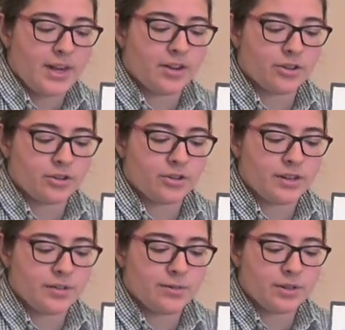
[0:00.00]
An
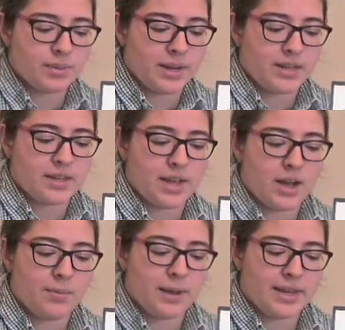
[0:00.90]
alternative was made to
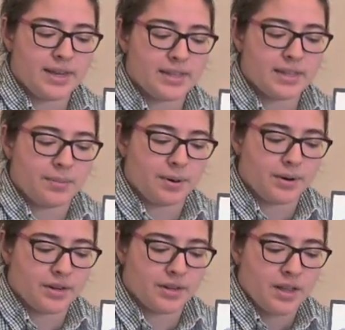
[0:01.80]
help ease the
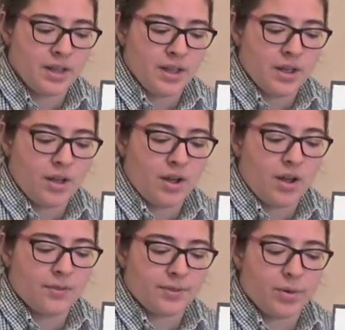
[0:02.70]
burden
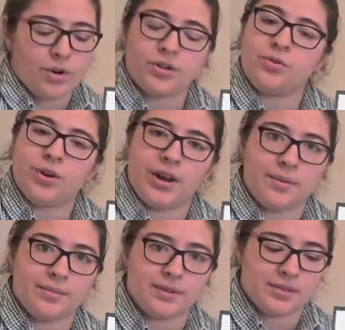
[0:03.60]
off the horseshoe
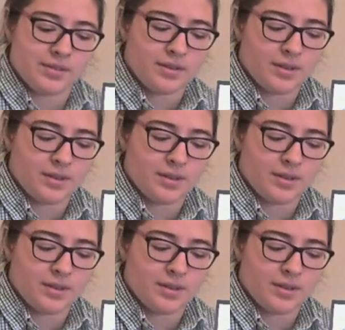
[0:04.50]
crabs.